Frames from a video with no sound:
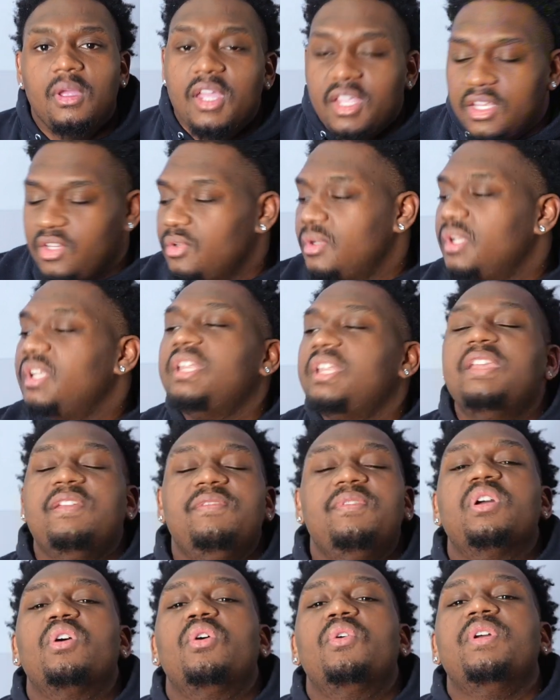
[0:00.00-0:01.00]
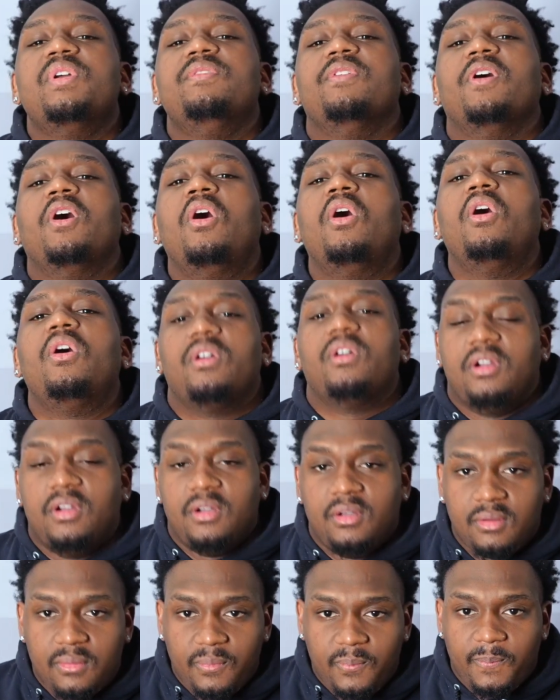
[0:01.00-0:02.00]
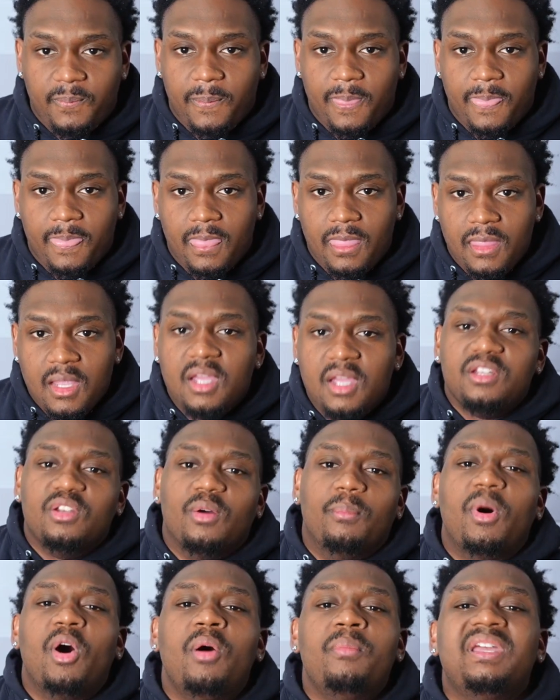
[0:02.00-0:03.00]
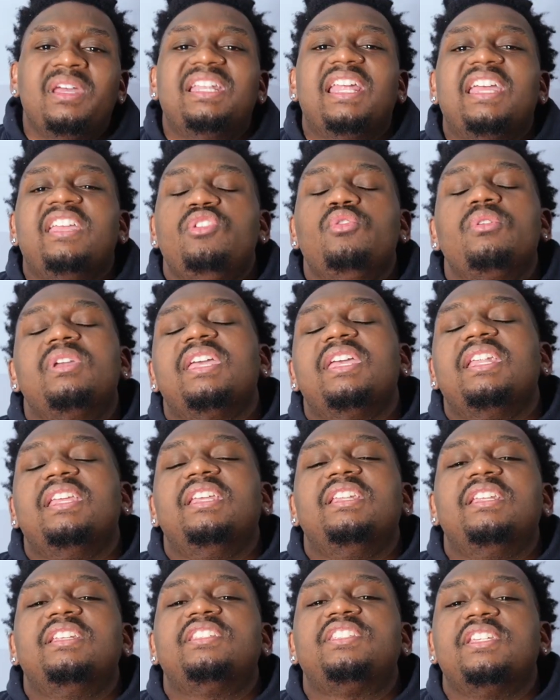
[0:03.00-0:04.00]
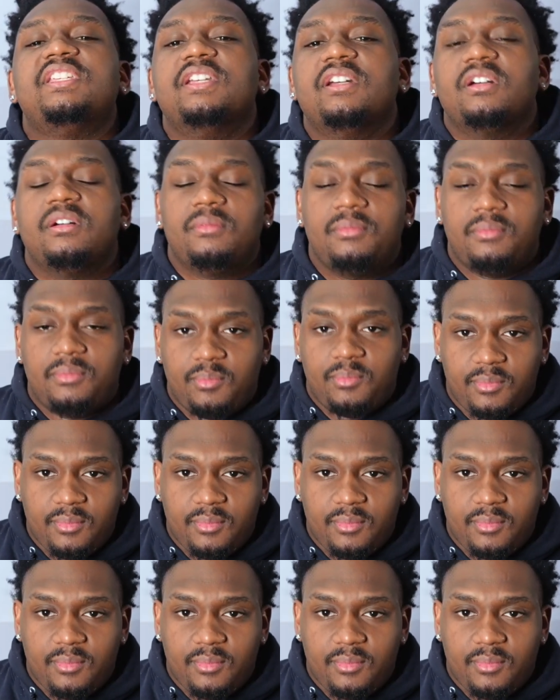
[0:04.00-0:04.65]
You need to even go even harder. The moment that you get in the gym,